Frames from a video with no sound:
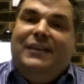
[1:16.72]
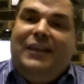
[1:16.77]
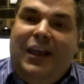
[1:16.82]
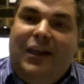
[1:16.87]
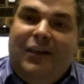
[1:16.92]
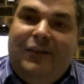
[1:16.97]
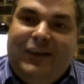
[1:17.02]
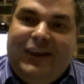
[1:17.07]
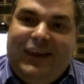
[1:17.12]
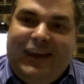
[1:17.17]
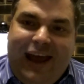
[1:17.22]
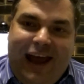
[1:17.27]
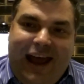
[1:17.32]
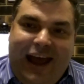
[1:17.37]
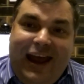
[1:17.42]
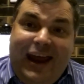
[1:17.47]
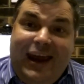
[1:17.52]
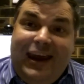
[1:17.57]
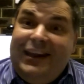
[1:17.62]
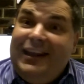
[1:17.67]

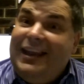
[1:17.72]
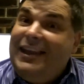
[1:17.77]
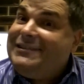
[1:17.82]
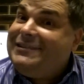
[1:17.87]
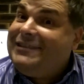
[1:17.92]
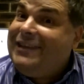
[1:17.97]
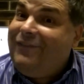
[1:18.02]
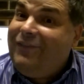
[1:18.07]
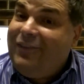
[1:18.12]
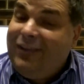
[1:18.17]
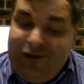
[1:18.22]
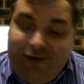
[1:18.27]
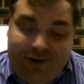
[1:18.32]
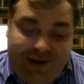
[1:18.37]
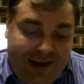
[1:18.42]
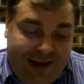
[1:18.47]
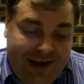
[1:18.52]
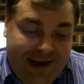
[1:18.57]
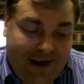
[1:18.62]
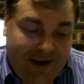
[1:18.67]
Okay, let's have a look
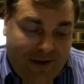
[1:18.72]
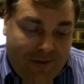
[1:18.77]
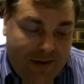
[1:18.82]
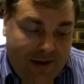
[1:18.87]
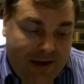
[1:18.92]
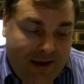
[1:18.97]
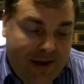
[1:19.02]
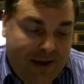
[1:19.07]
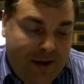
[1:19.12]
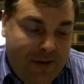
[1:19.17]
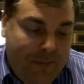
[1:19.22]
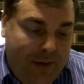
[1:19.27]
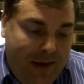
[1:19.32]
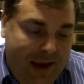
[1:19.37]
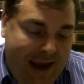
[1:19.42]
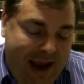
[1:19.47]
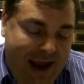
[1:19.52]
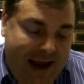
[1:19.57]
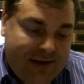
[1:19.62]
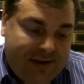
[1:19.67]
here.
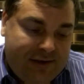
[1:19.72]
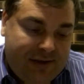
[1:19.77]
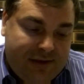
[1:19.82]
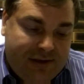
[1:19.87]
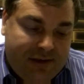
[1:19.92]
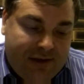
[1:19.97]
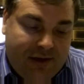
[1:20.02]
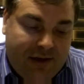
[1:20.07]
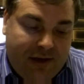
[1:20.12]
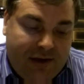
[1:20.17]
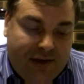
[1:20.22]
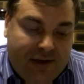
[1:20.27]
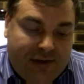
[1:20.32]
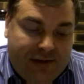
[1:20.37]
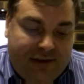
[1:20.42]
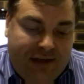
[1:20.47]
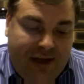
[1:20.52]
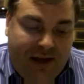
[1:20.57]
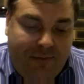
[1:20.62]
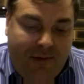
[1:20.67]
P.S.
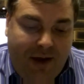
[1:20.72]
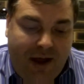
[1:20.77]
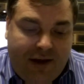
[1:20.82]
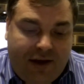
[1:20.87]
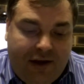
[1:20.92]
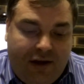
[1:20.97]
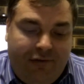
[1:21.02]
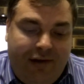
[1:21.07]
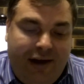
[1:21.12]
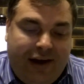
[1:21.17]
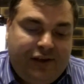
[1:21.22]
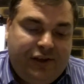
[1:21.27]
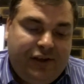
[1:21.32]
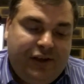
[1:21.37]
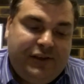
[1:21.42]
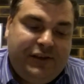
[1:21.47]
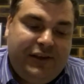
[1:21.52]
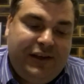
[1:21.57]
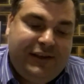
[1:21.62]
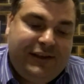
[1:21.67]
See my
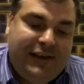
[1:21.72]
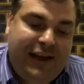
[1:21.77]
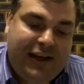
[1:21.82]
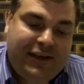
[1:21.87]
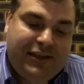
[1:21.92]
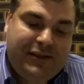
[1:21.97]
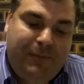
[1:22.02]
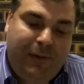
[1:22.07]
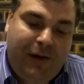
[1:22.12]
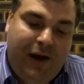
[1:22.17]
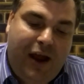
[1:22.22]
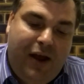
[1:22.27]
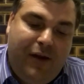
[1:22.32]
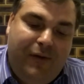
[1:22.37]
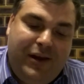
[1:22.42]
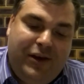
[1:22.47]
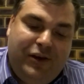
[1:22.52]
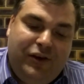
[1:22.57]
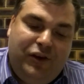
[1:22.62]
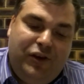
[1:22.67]
corrections in text below
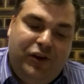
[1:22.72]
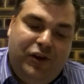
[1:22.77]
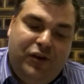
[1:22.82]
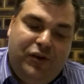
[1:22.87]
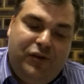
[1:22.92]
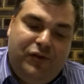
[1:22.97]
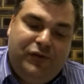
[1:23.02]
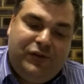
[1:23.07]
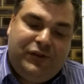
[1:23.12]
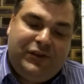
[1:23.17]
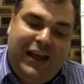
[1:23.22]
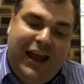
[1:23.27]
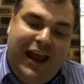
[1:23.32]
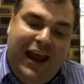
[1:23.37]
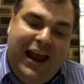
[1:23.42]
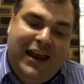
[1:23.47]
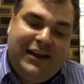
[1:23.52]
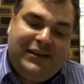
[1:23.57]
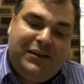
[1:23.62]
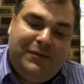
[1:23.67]
and use that
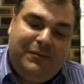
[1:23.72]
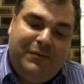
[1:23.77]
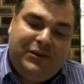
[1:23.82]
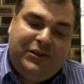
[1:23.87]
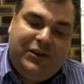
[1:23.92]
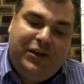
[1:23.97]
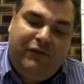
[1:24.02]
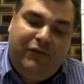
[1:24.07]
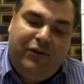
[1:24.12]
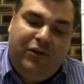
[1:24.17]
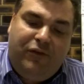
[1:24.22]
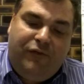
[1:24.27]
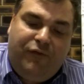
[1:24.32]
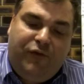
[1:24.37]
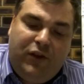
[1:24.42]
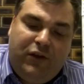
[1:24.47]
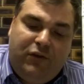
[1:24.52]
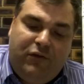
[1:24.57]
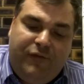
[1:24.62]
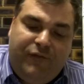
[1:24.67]
as the material
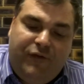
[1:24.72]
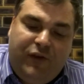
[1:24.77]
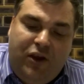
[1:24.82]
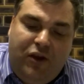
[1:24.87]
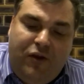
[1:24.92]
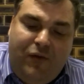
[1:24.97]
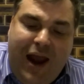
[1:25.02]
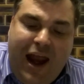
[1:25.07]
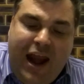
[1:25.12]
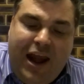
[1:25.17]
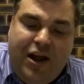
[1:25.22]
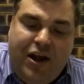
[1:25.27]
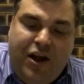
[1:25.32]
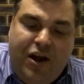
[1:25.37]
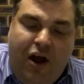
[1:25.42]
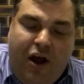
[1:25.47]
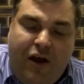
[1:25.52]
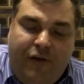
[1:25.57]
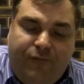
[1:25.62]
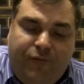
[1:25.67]
for the review and
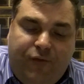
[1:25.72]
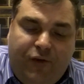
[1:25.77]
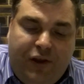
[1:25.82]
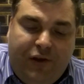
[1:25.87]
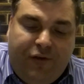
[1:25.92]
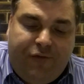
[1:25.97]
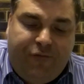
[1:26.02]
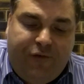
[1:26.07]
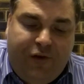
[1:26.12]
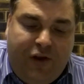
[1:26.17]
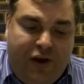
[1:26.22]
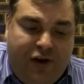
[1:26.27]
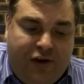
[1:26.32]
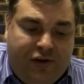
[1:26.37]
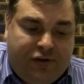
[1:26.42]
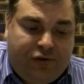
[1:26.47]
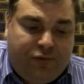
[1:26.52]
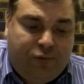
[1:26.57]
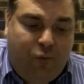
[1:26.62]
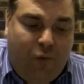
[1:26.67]
not for the
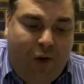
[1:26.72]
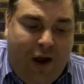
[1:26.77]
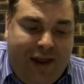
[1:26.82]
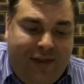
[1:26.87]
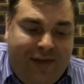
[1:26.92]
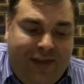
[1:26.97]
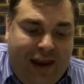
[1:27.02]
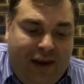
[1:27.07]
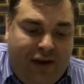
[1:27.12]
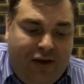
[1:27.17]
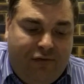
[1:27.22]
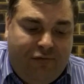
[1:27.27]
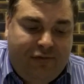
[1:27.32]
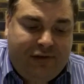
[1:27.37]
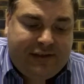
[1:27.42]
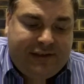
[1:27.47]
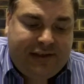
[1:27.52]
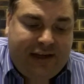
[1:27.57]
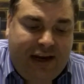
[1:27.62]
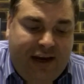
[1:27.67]
first one that you
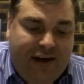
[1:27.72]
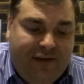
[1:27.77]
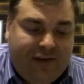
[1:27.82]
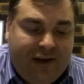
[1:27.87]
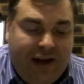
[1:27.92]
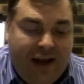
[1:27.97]
receive.